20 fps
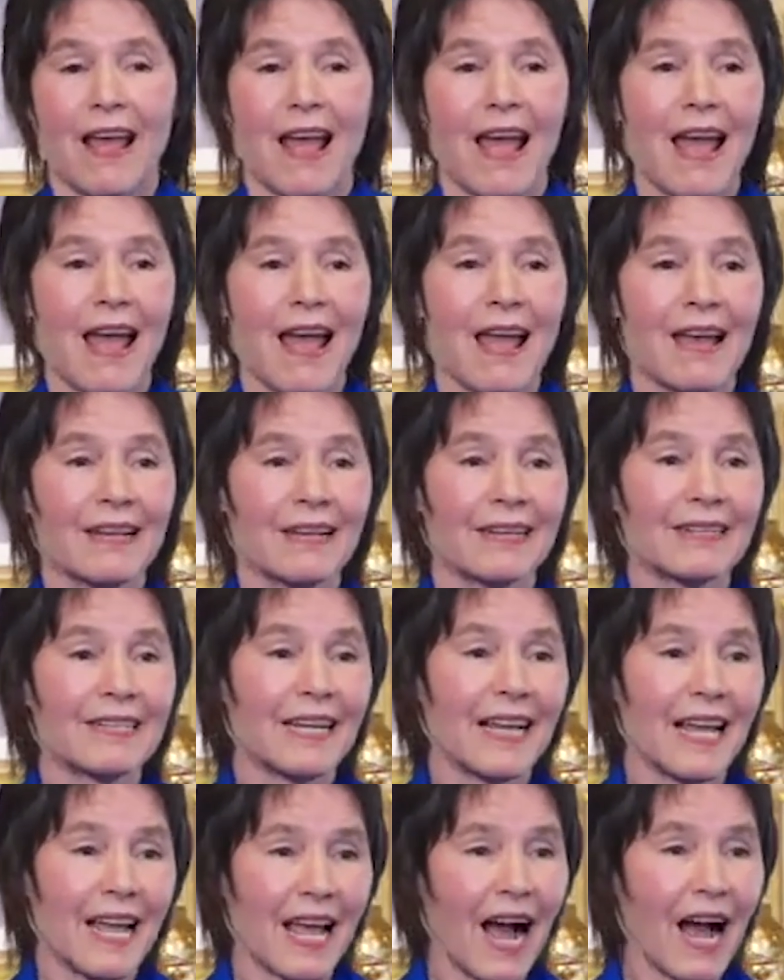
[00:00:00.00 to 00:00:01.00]
And
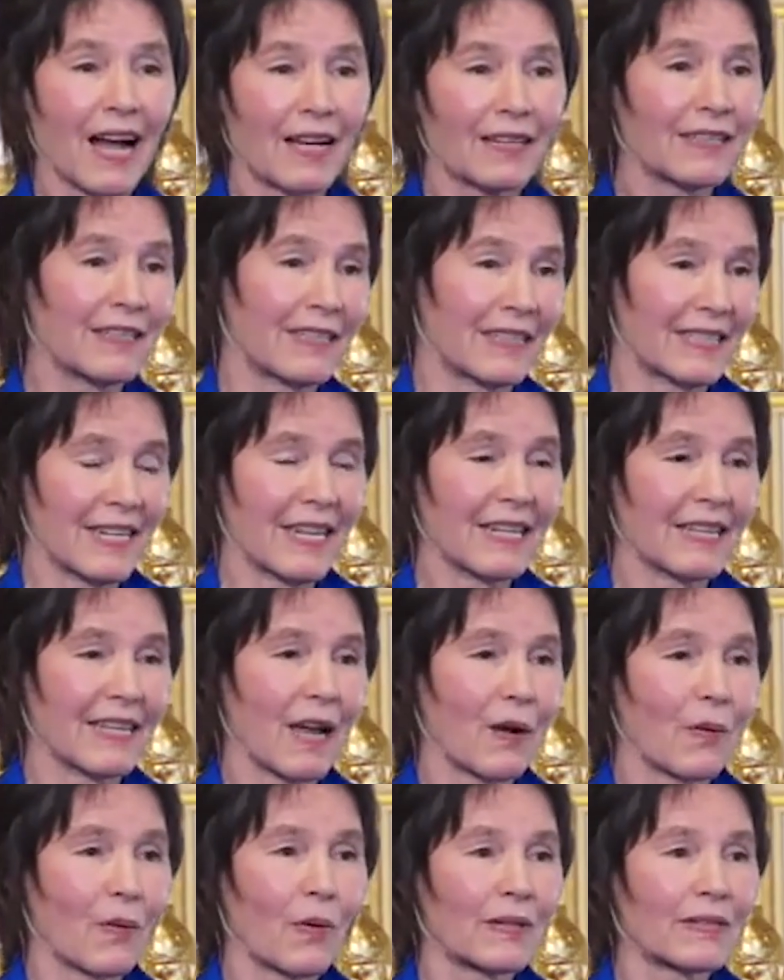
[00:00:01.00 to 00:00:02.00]
I said
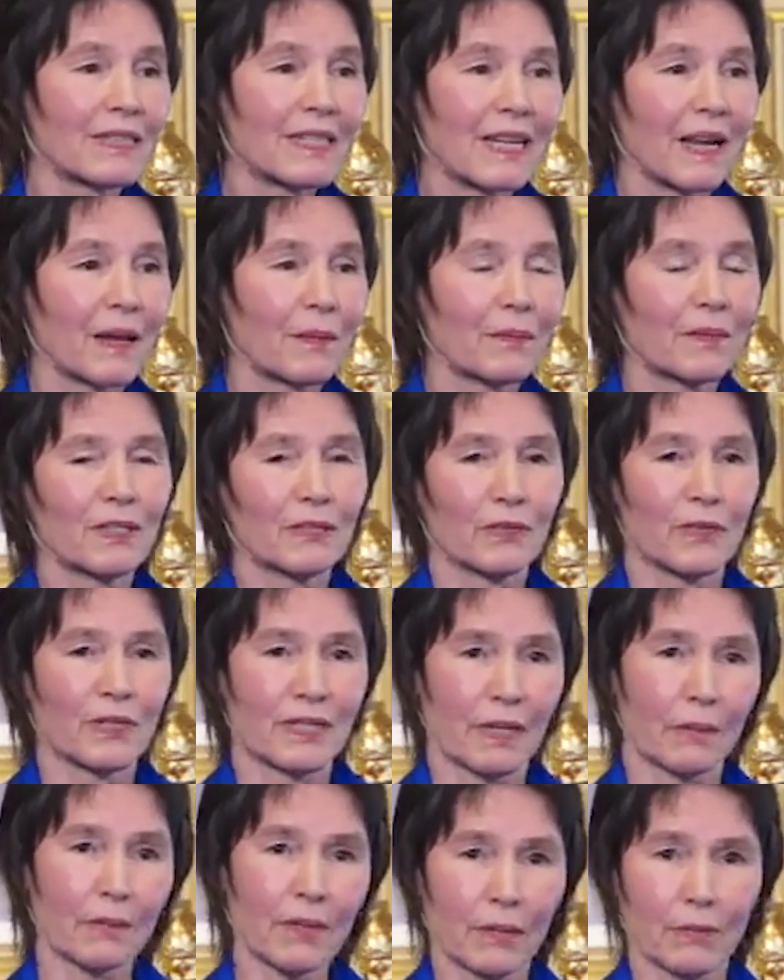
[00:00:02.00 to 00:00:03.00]
that one time, you know,
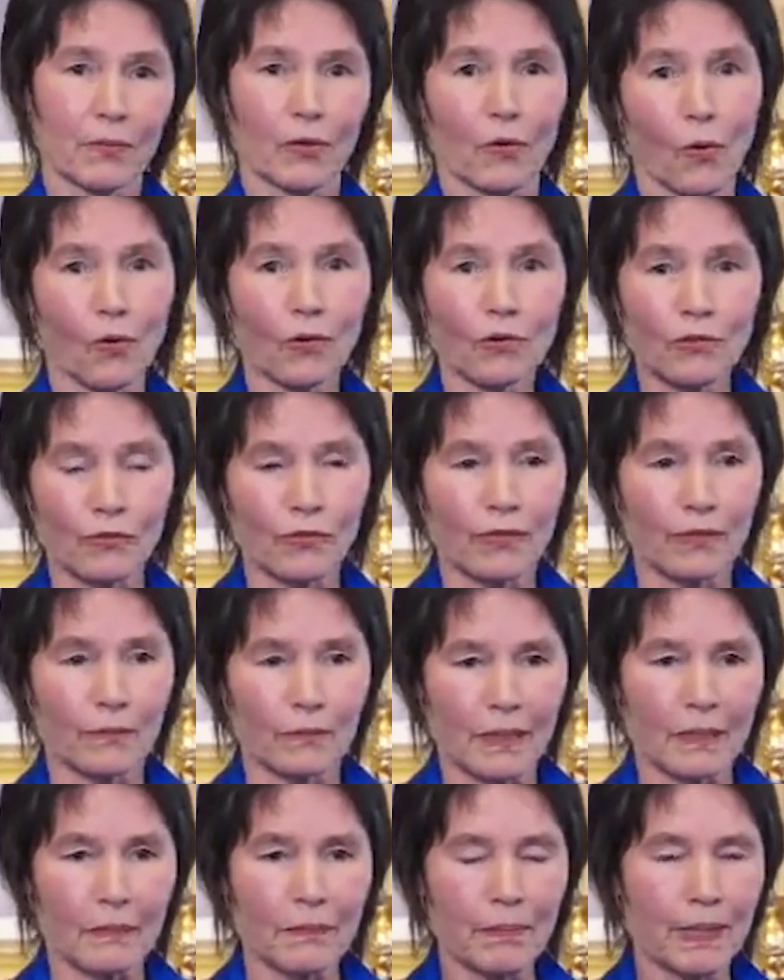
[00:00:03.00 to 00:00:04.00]
some of them are older than
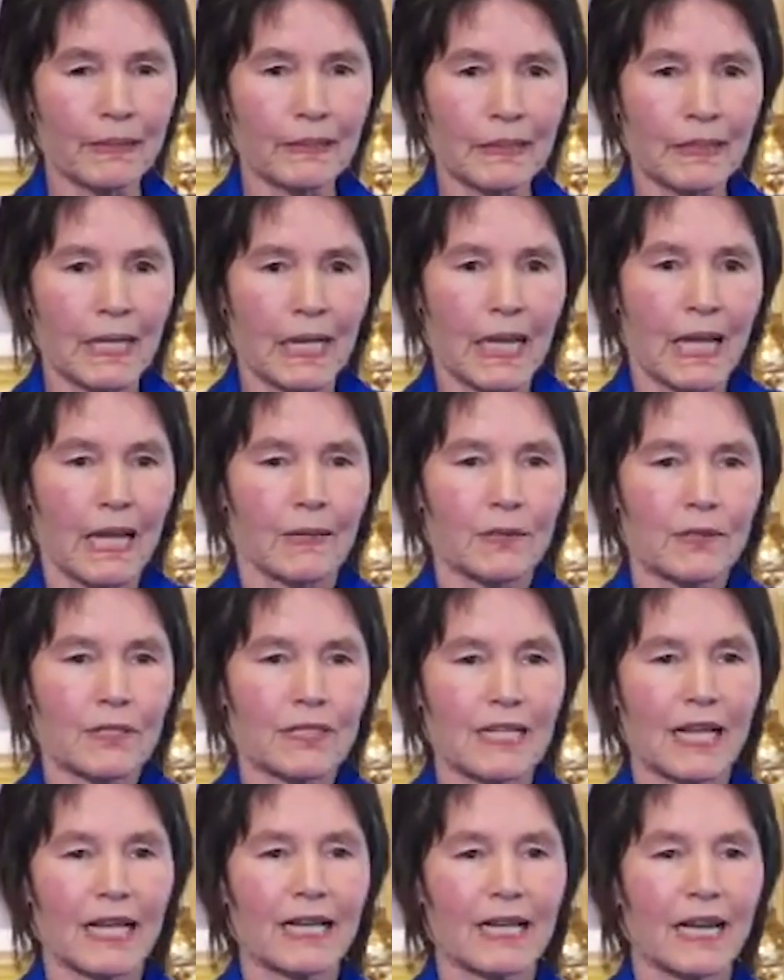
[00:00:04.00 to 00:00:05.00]
me, but it was
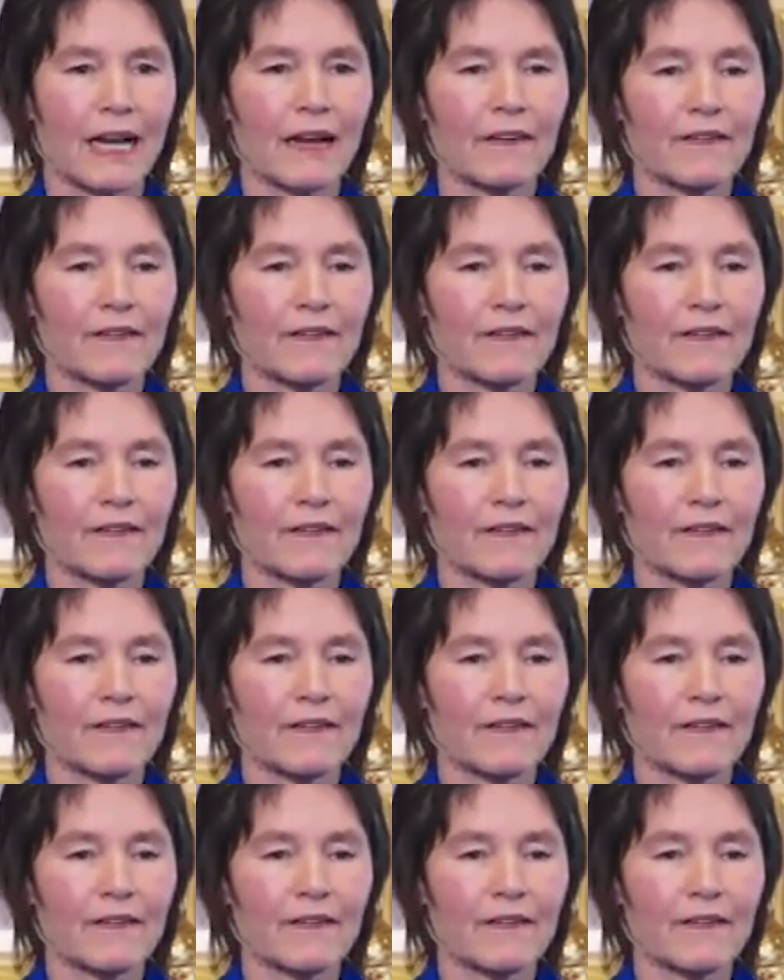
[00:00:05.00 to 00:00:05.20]
like, I